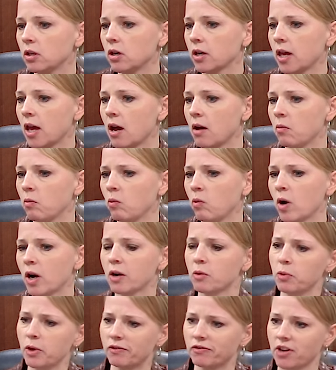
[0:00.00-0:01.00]
look at
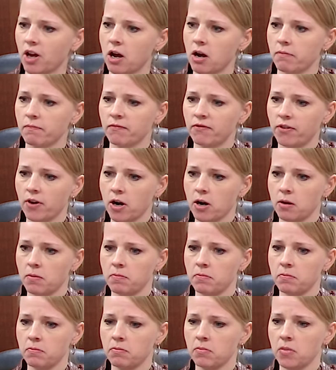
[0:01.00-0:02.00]
where we've come
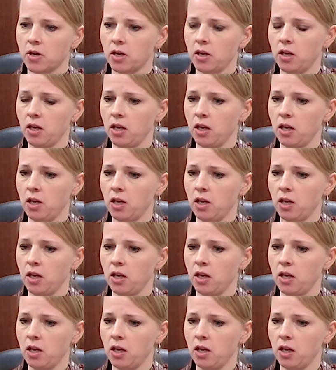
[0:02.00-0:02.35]
from